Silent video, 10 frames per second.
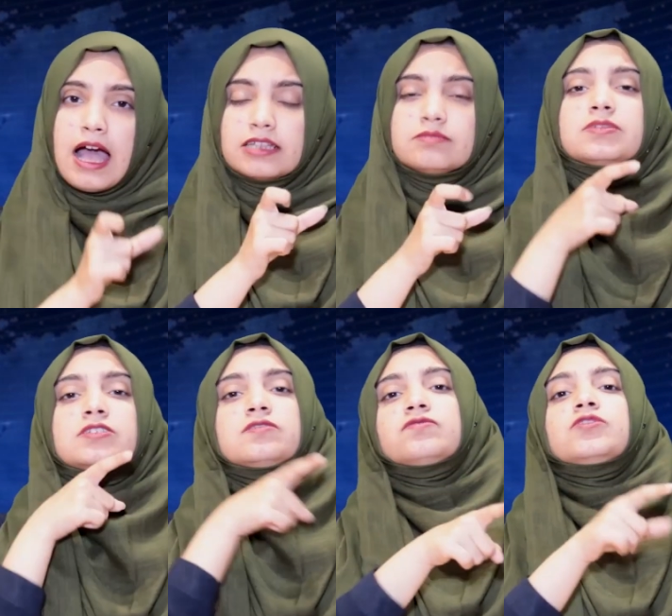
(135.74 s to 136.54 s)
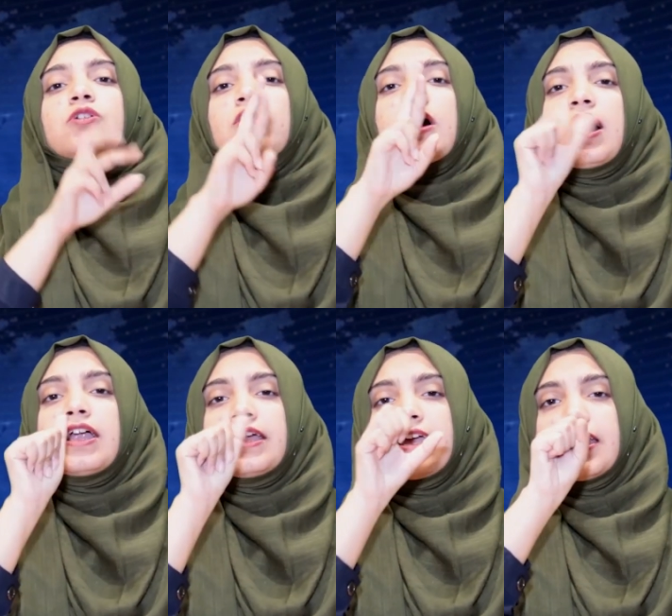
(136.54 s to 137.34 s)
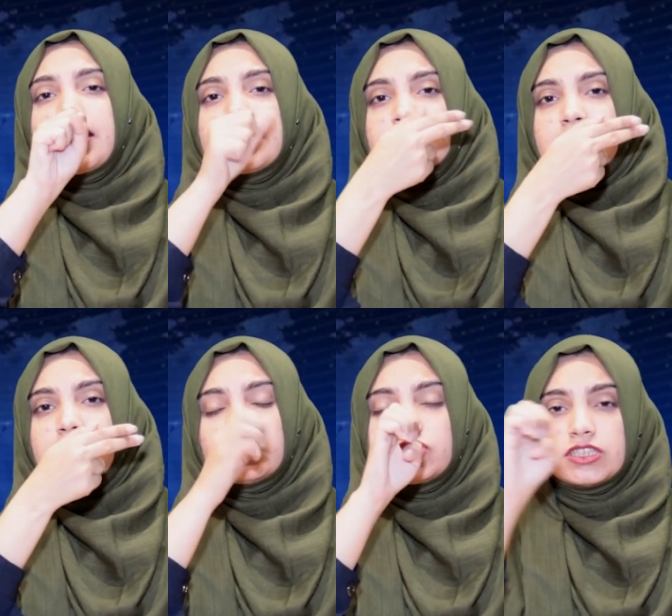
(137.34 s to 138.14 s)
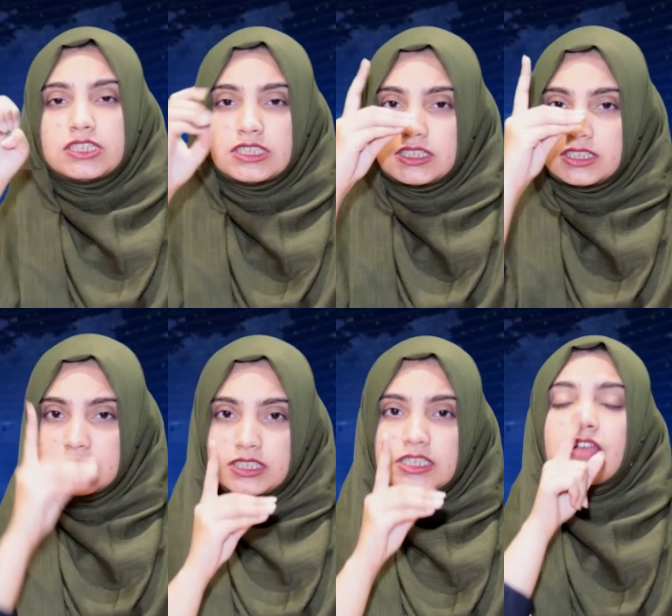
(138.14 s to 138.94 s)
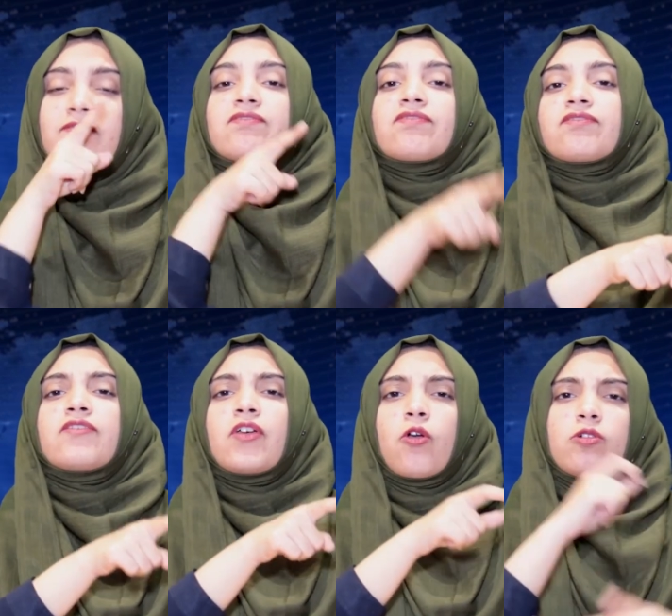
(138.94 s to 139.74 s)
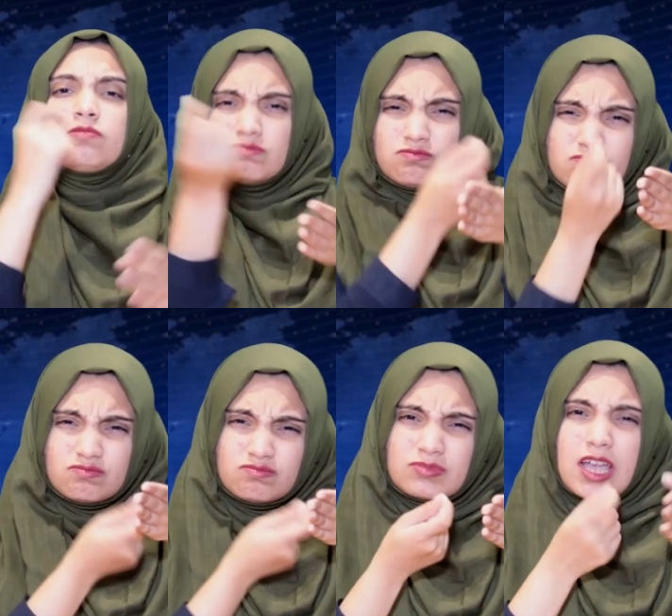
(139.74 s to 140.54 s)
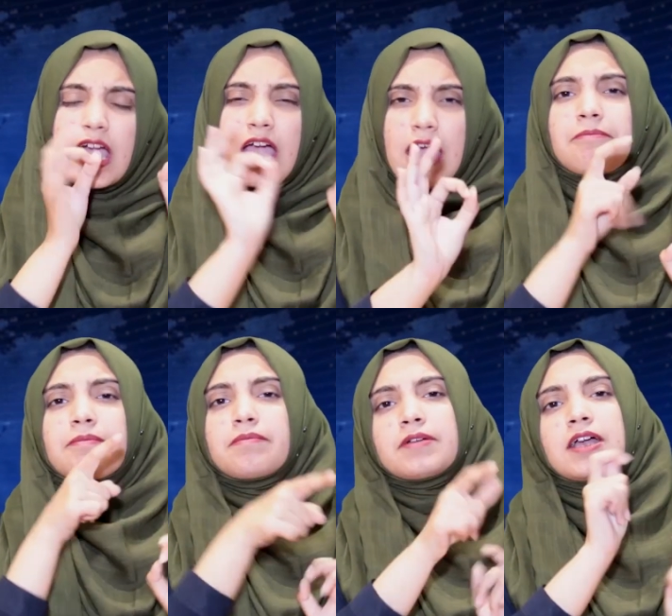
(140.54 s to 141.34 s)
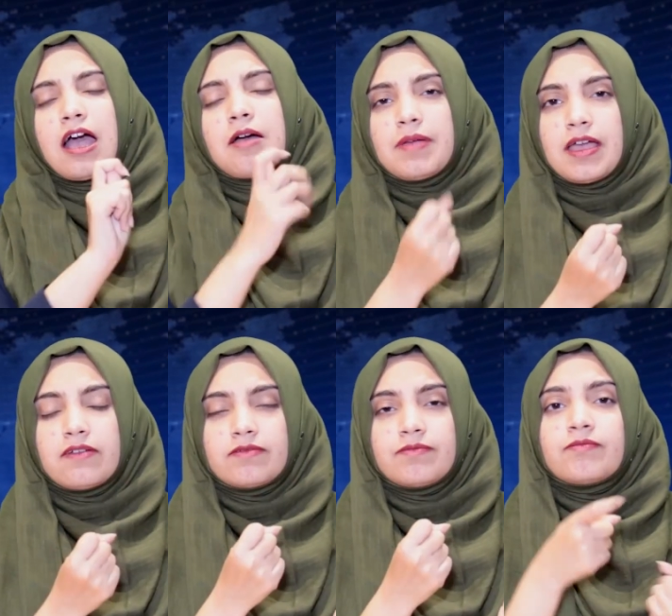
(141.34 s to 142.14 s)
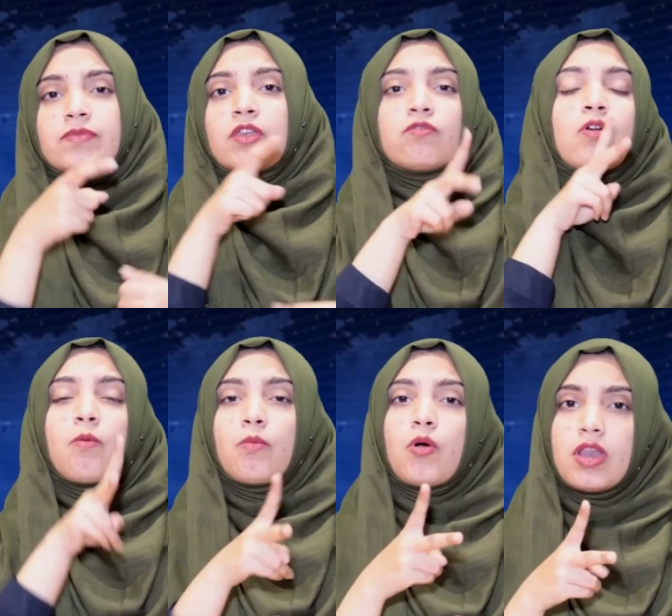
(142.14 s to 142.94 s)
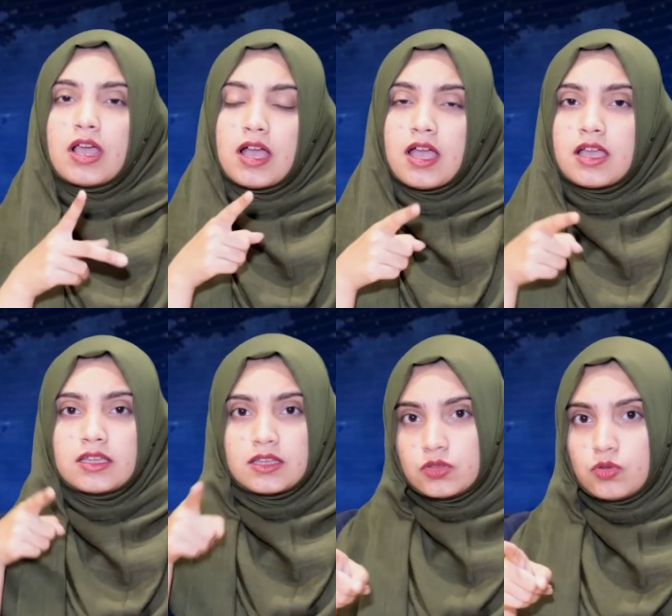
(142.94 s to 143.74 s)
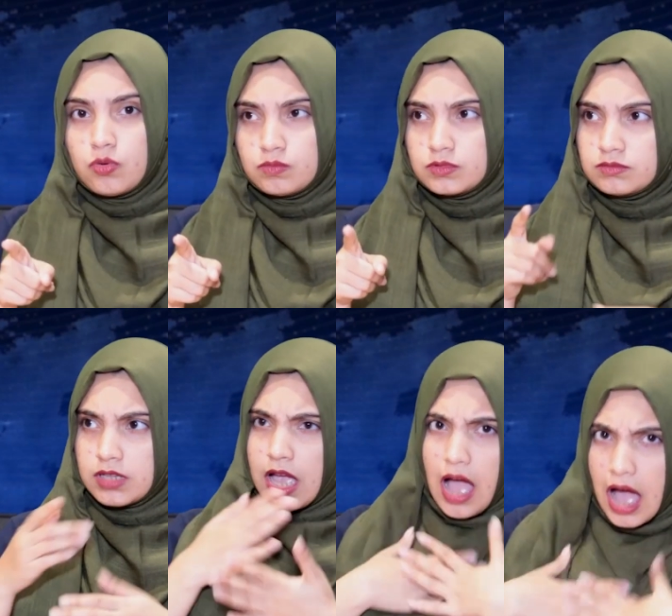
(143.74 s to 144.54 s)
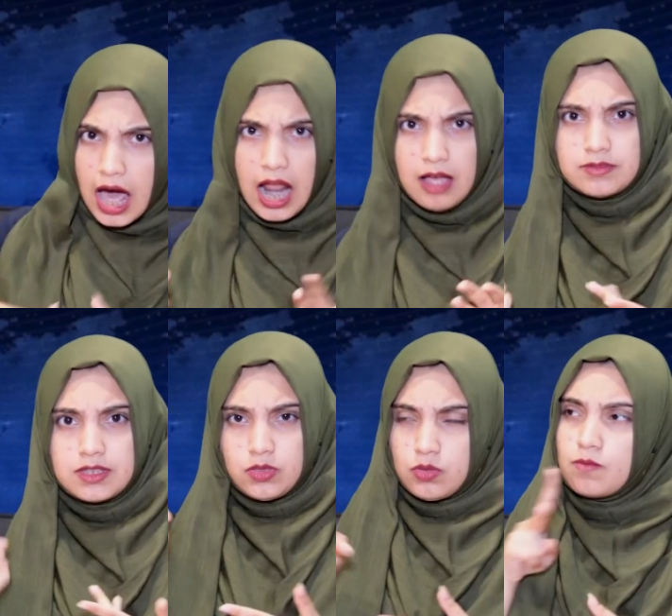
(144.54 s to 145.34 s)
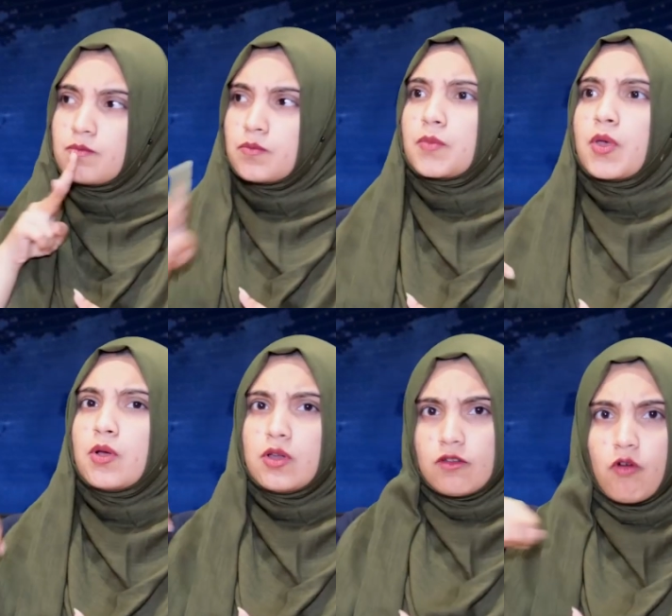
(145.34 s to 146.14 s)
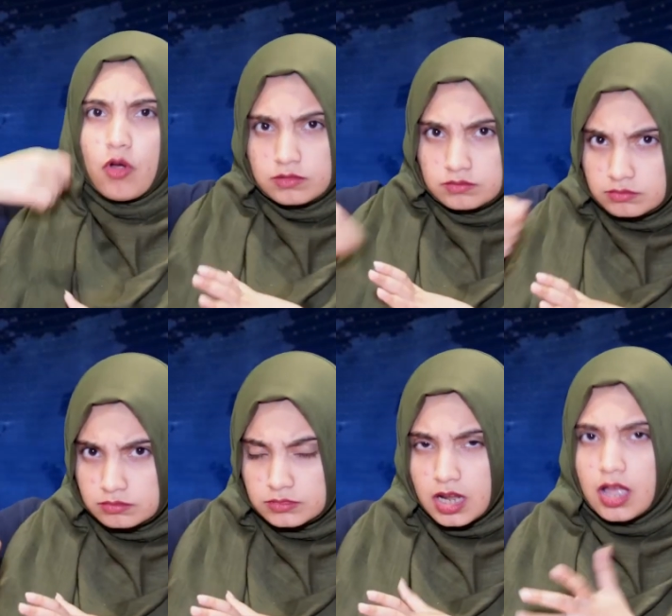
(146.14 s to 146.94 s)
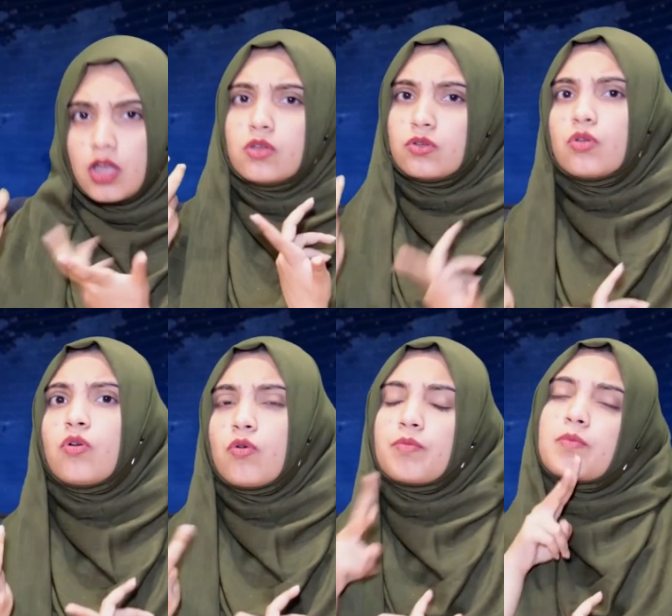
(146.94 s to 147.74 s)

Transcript: jumped into the conversation and made a joke. "Bro, take it easy. You're asking him to make tea when him giving away water created such a storm," she replied.